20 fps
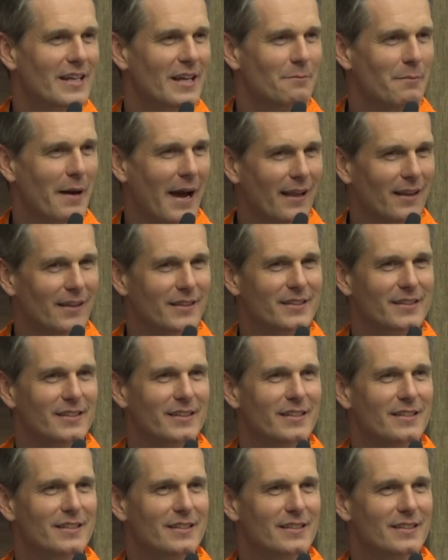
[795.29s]
and
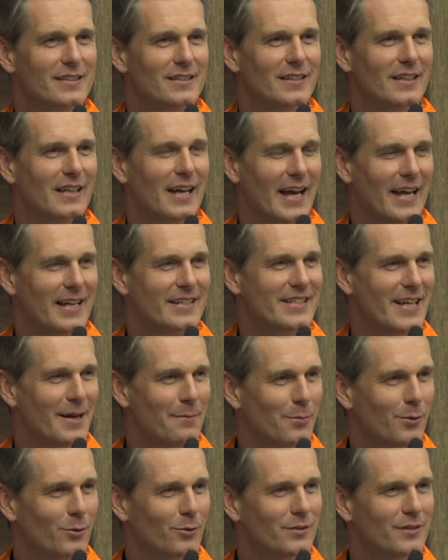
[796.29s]
palaces and
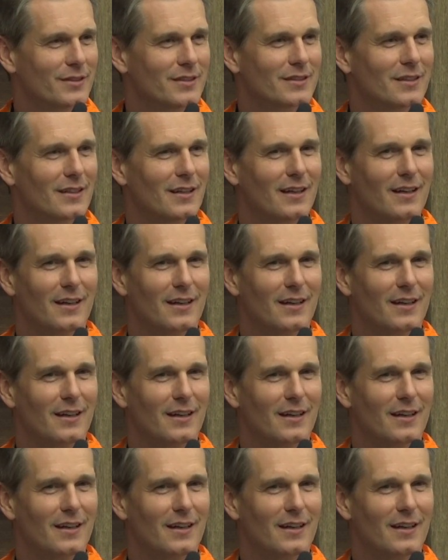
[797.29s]
temples.